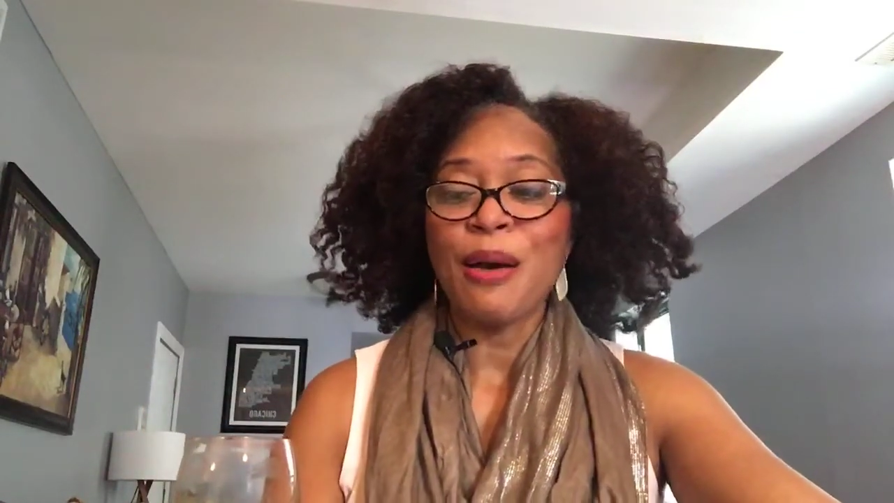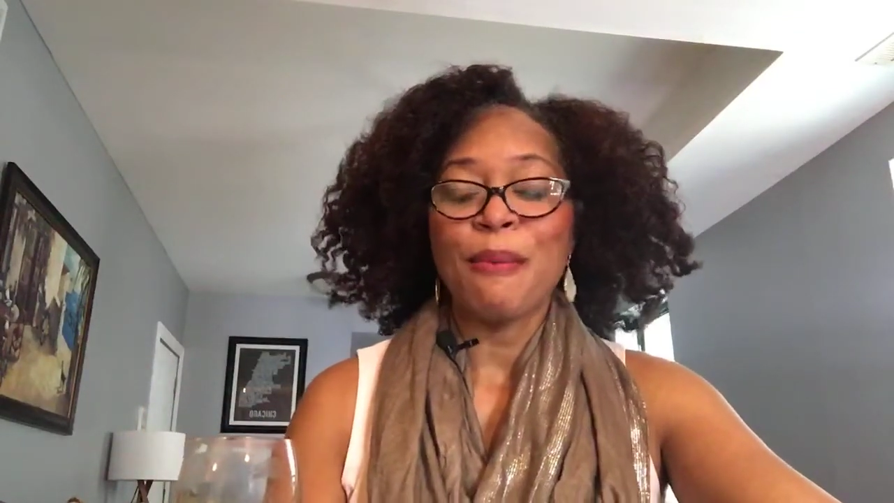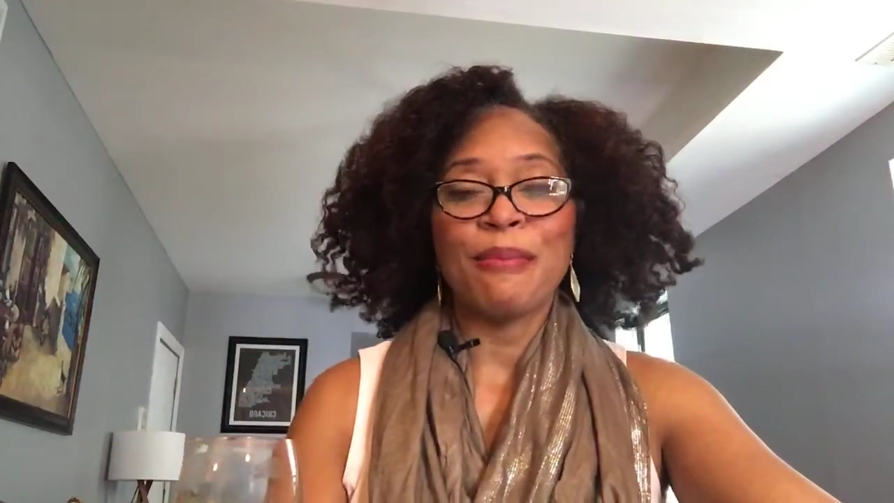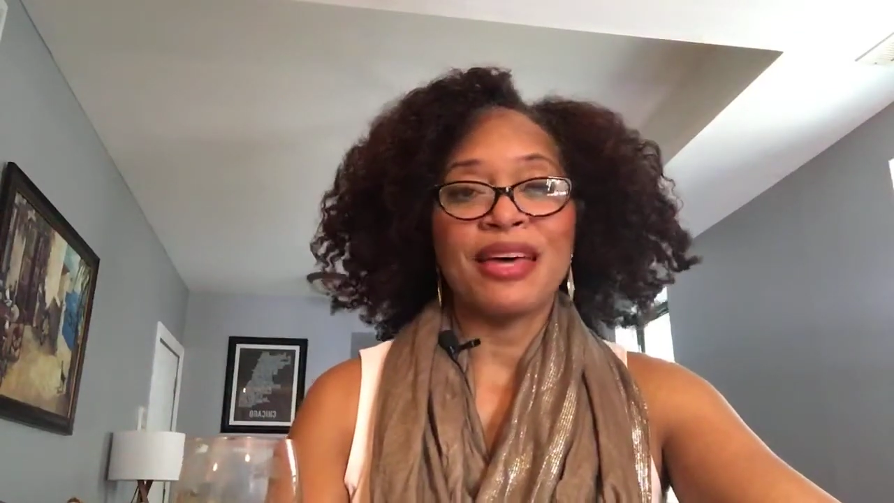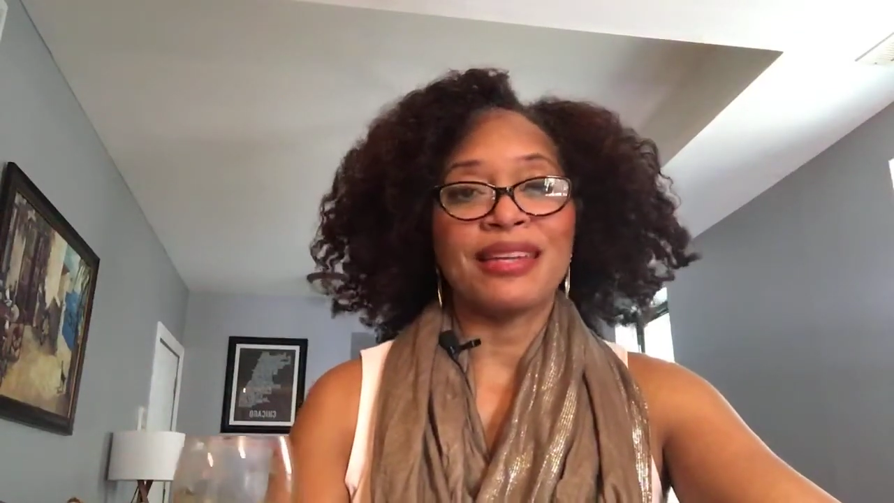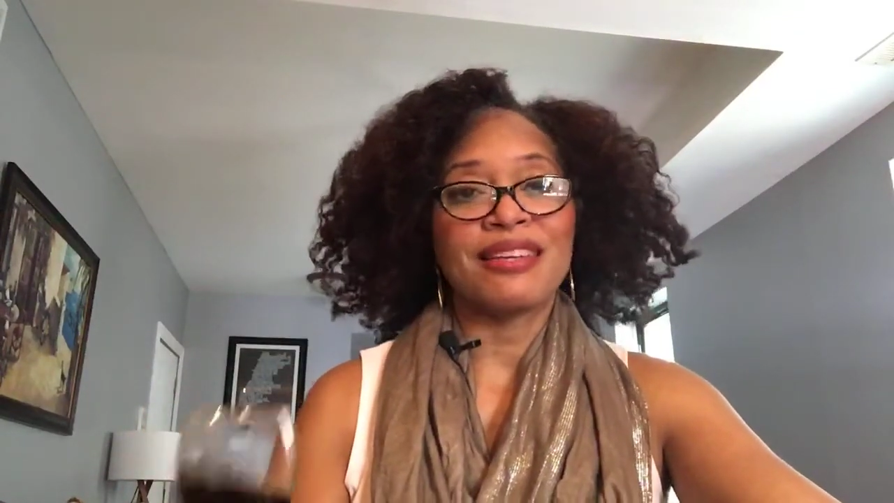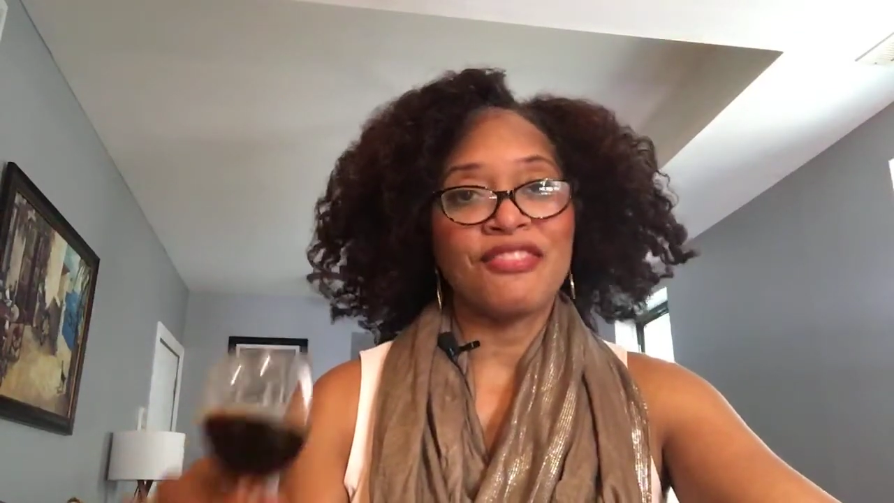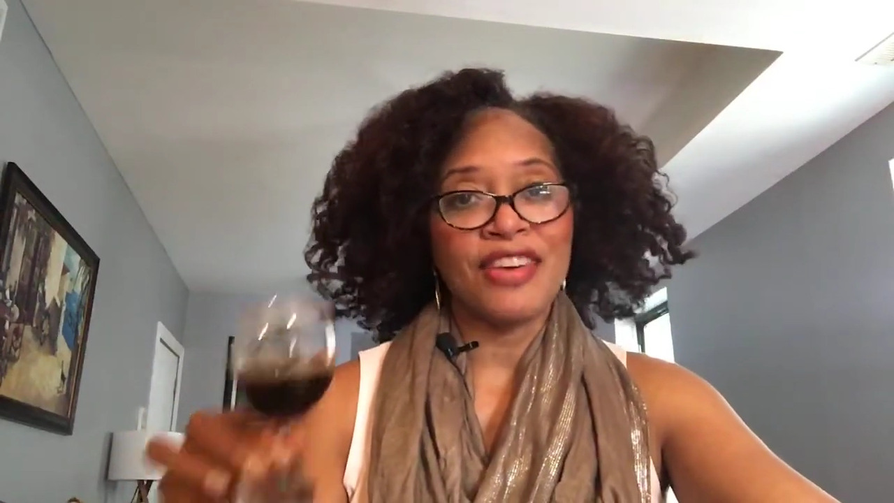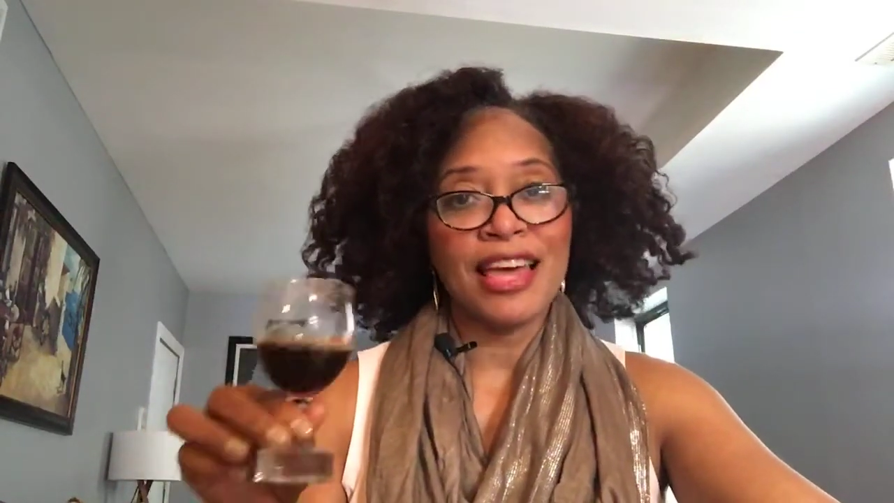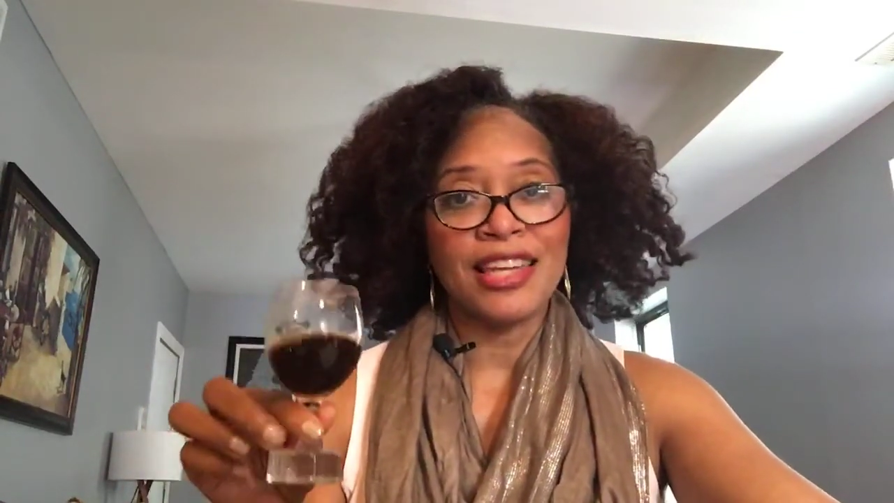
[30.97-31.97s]
But
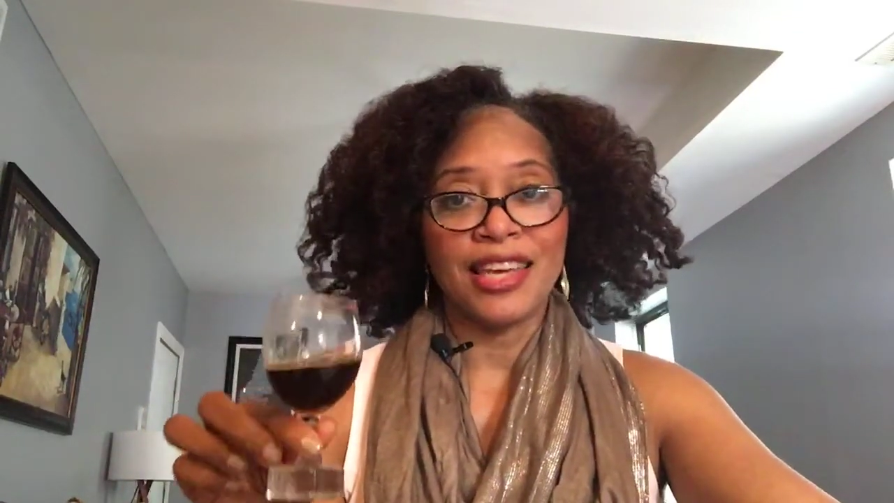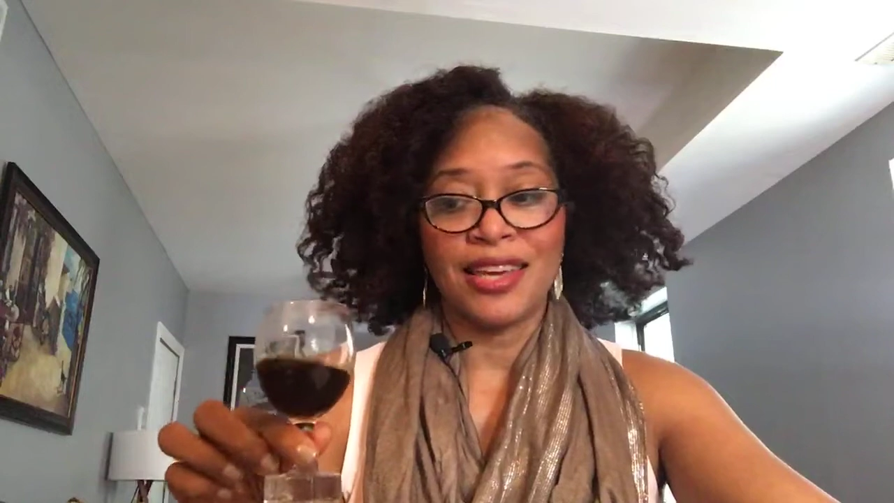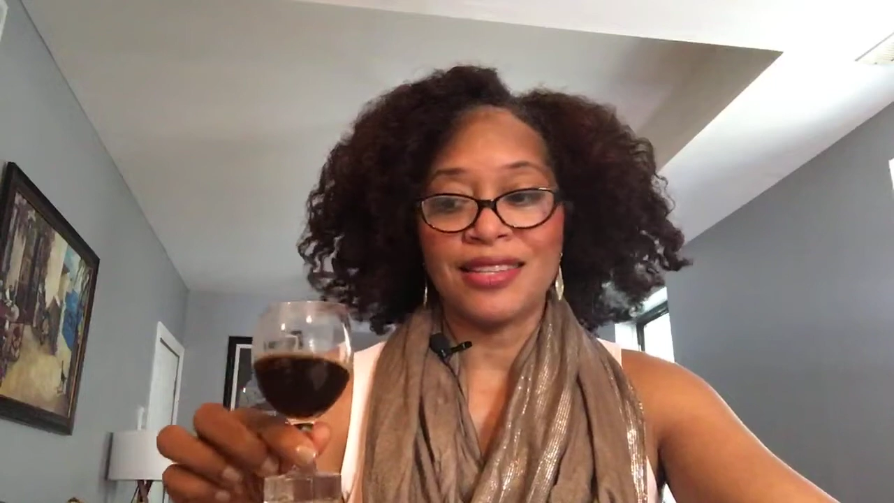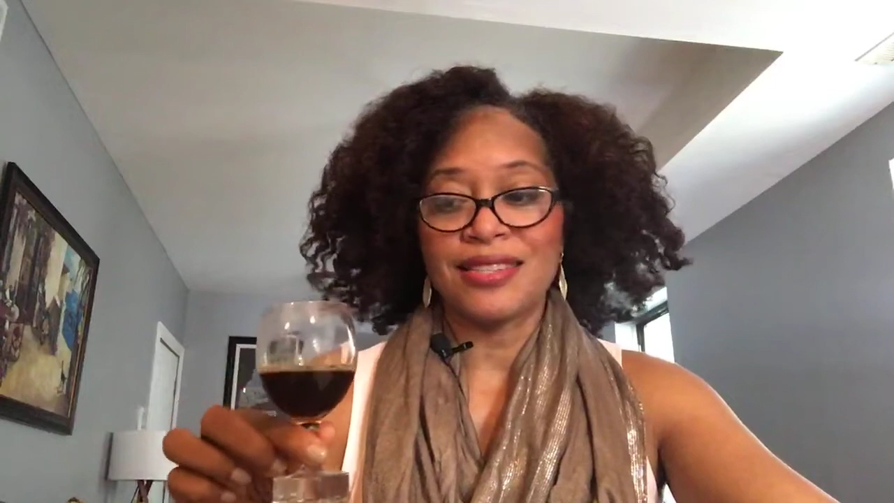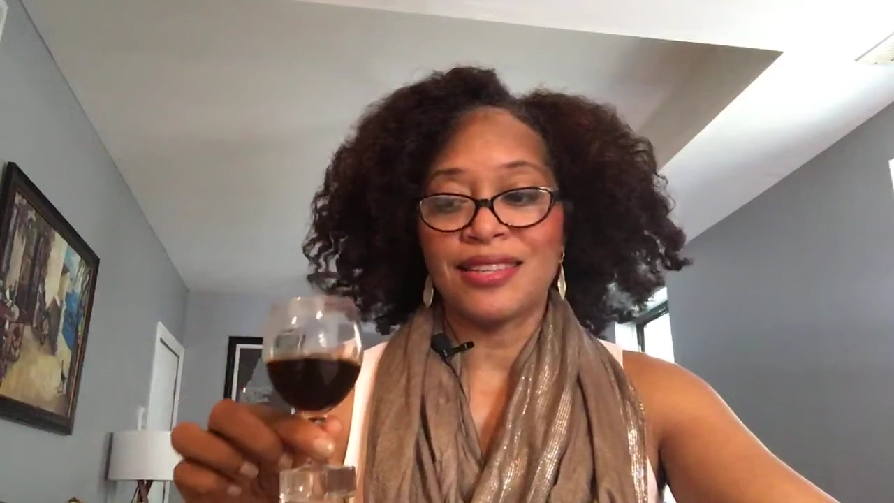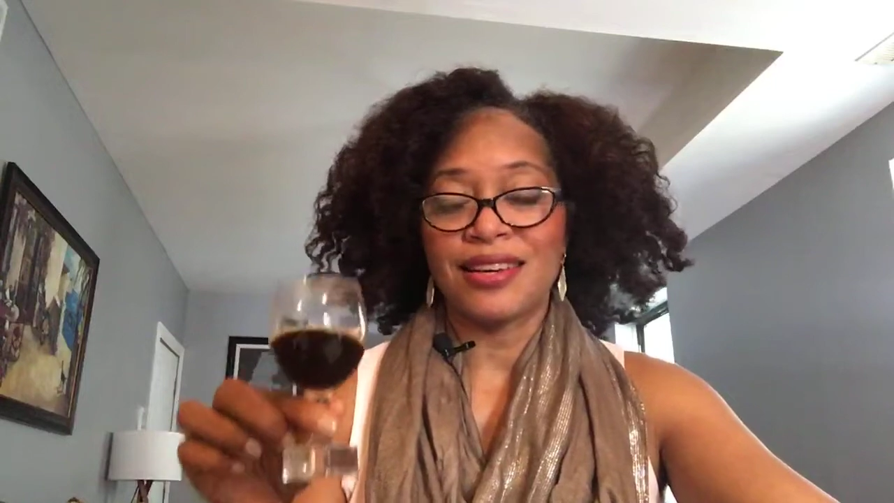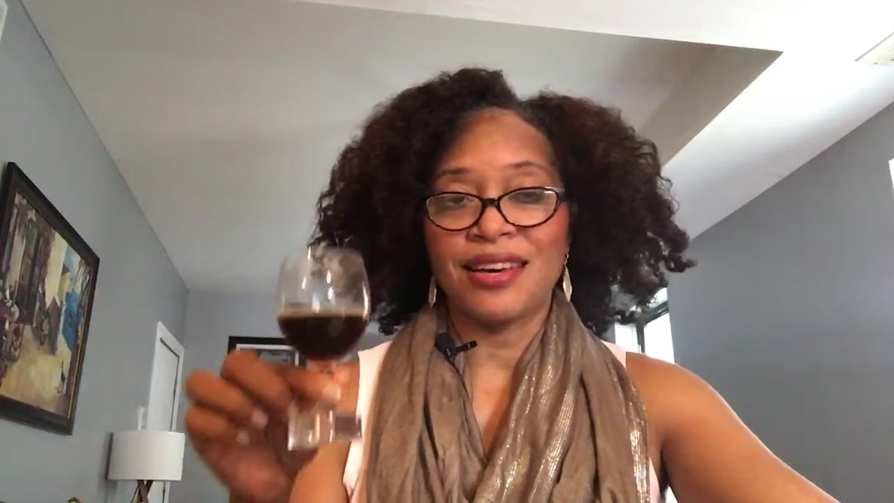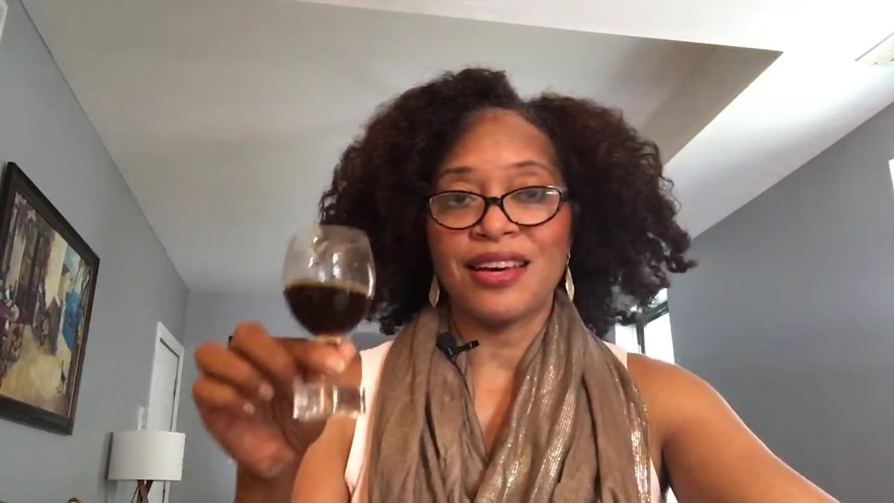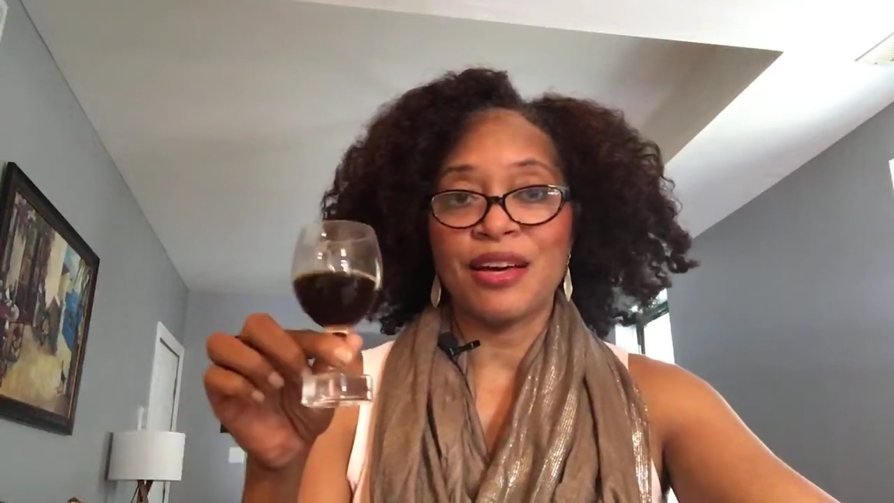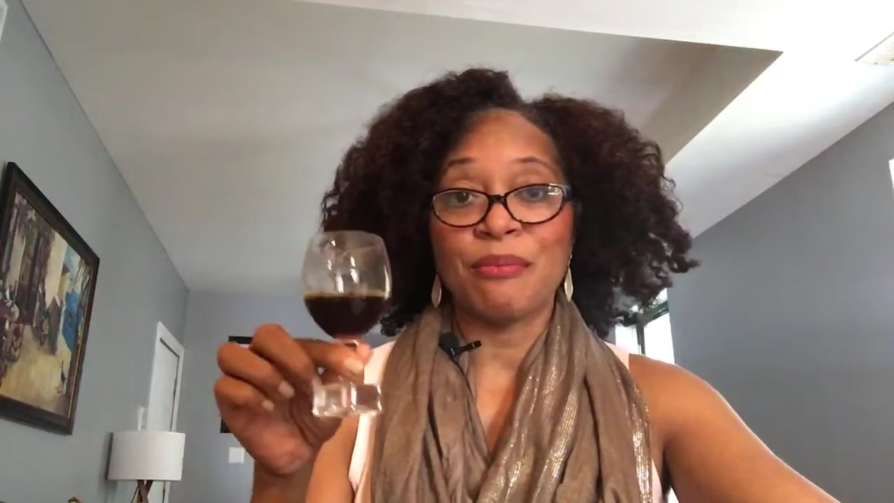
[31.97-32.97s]
cafeliers
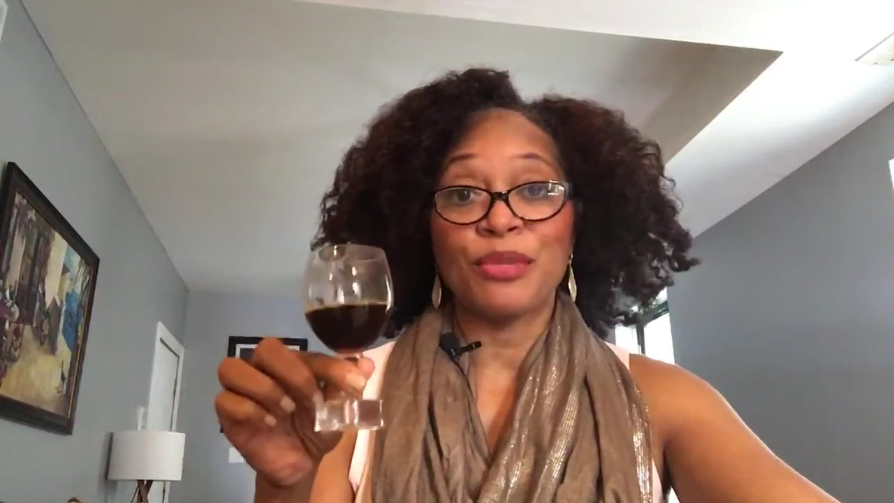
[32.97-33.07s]
um,